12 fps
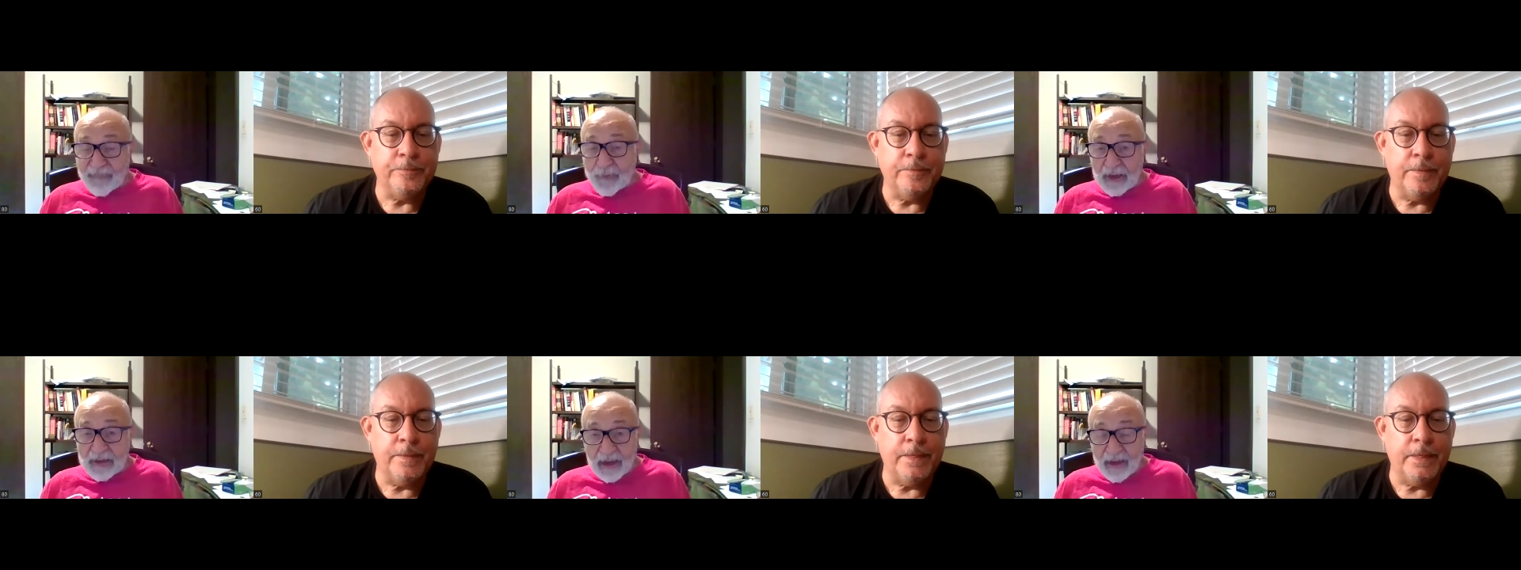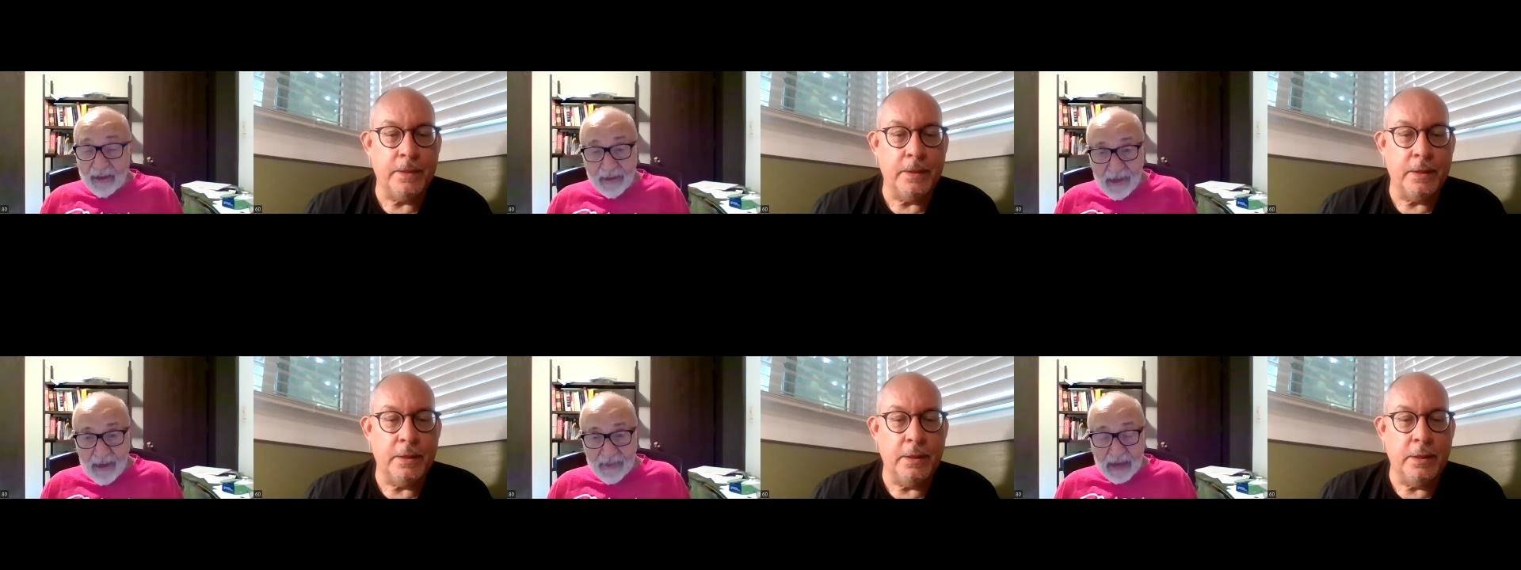Speaker 1: off on uh,
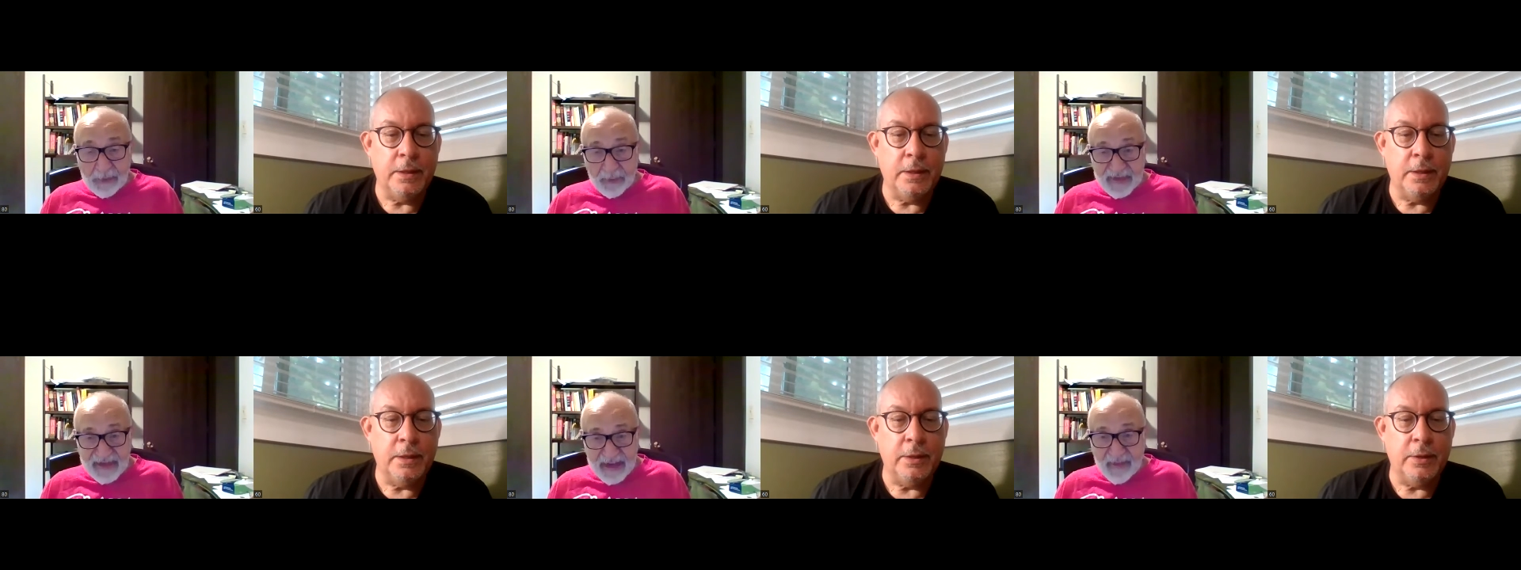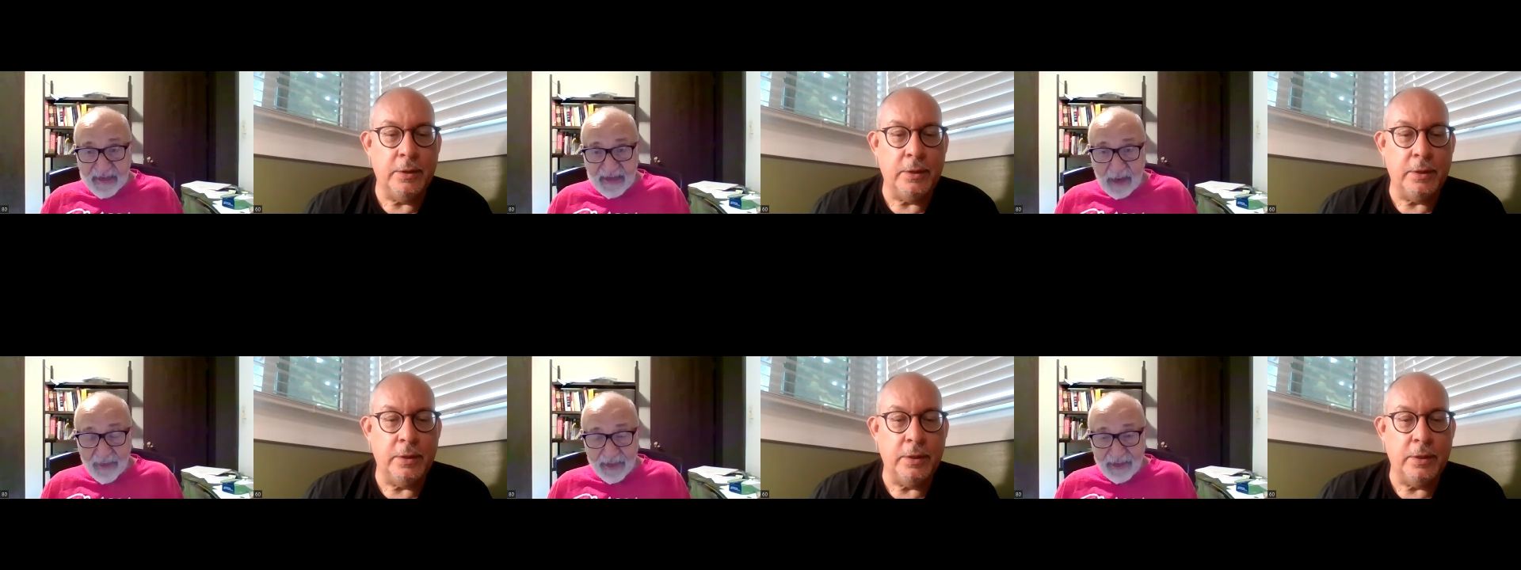that you're receiving
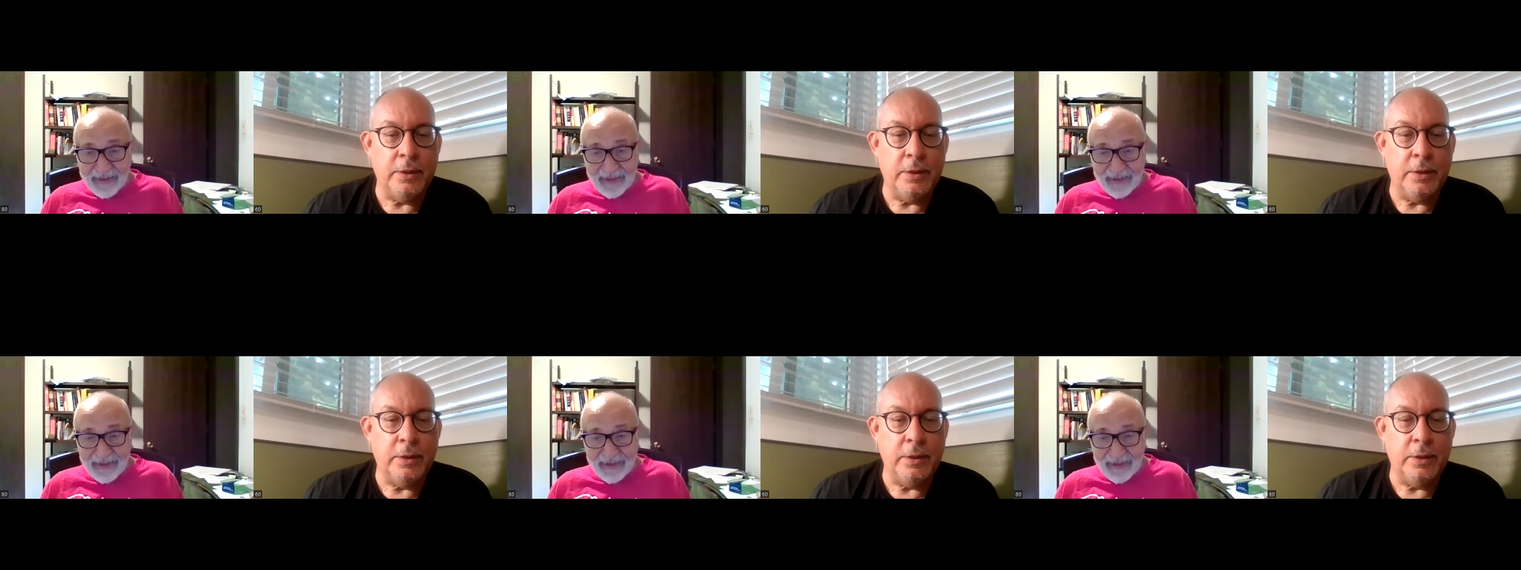something.